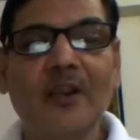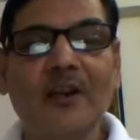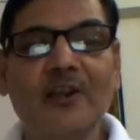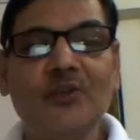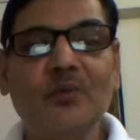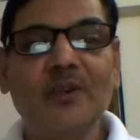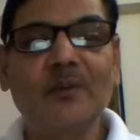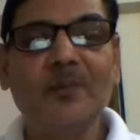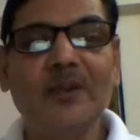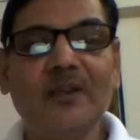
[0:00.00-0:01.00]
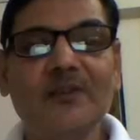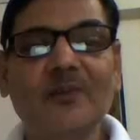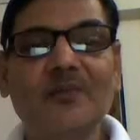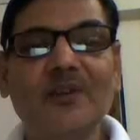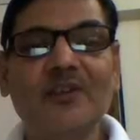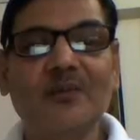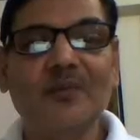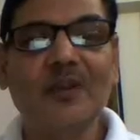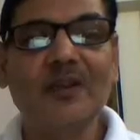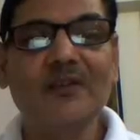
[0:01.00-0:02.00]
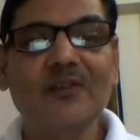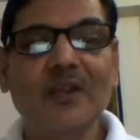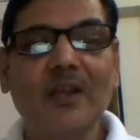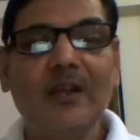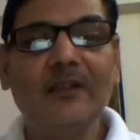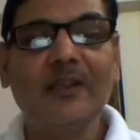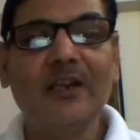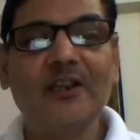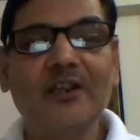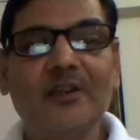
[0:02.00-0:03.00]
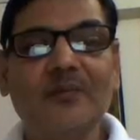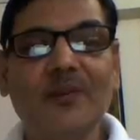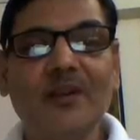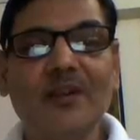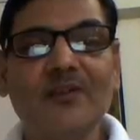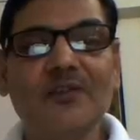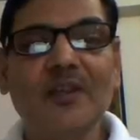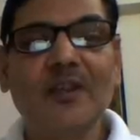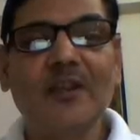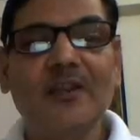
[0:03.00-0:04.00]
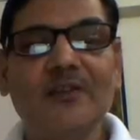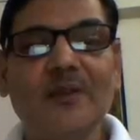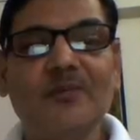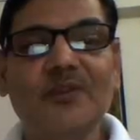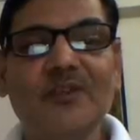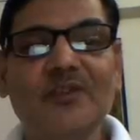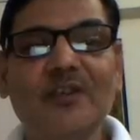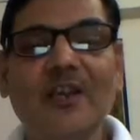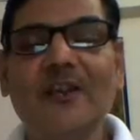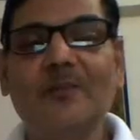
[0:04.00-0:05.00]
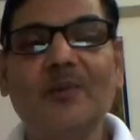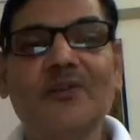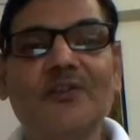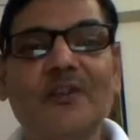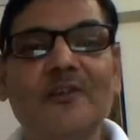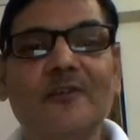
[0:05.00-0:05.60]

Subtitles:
it is only because of interference, and that interference is of 69%.